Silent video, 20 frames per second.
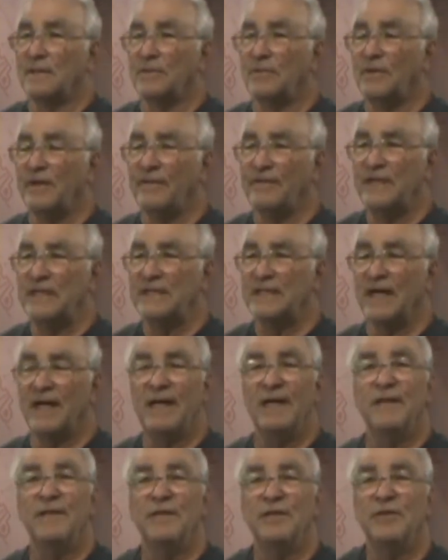what I've
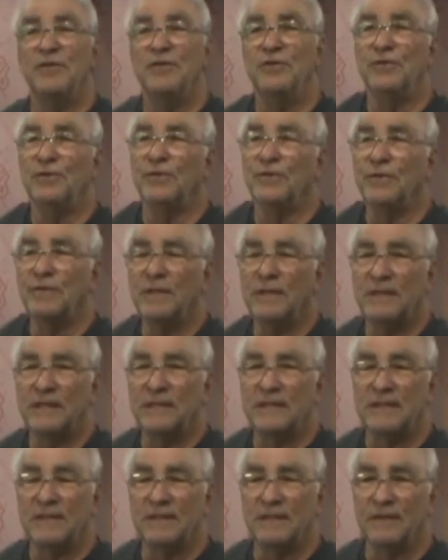decided to do
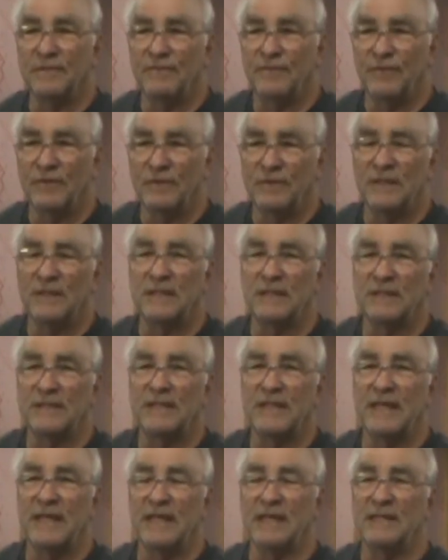is the first little
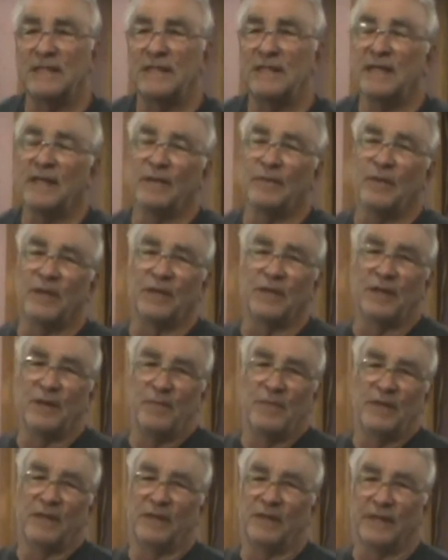CNC I built, I
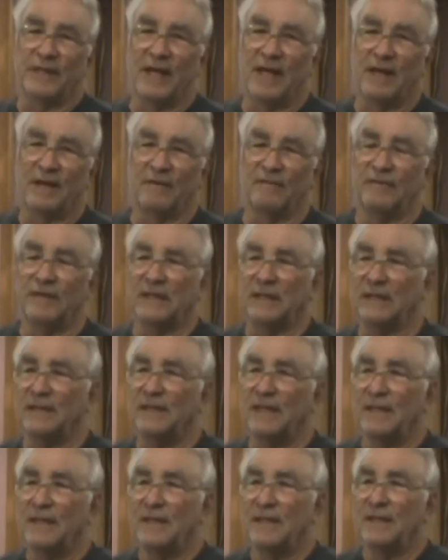built it out of a,
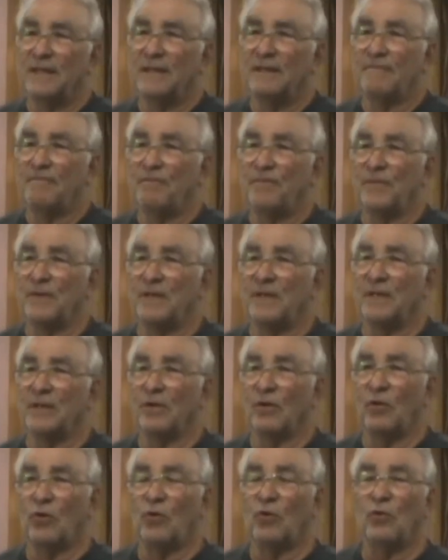an
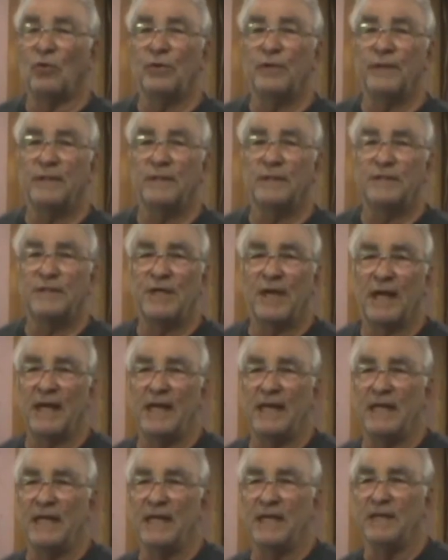old
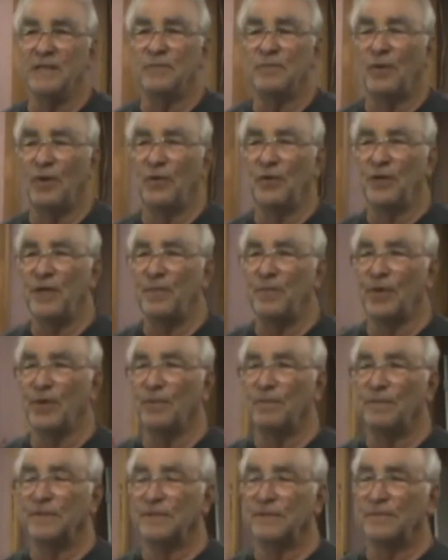Chinese
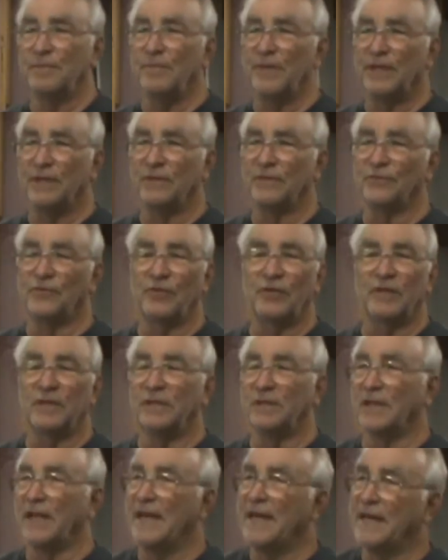multi-purpose mill
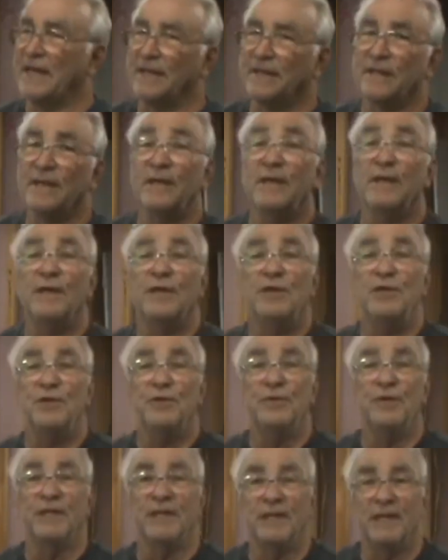drill lathe
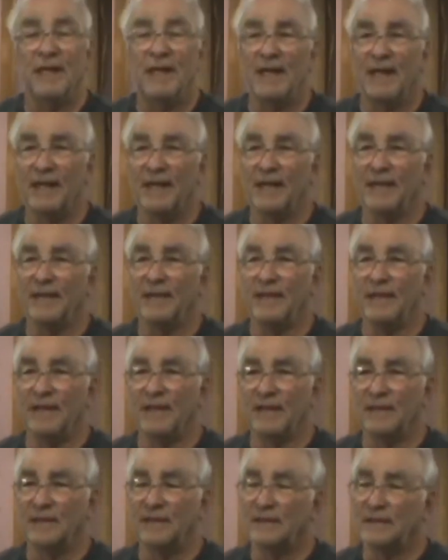unit and
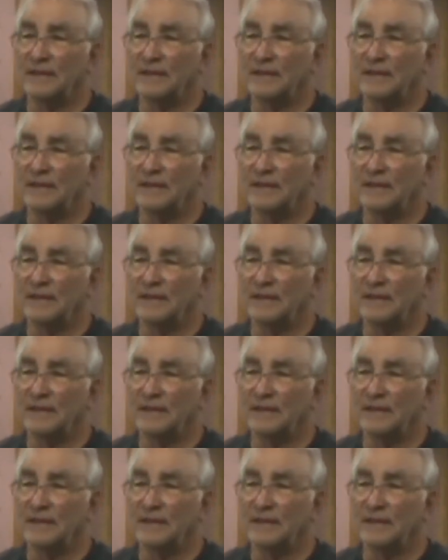uh,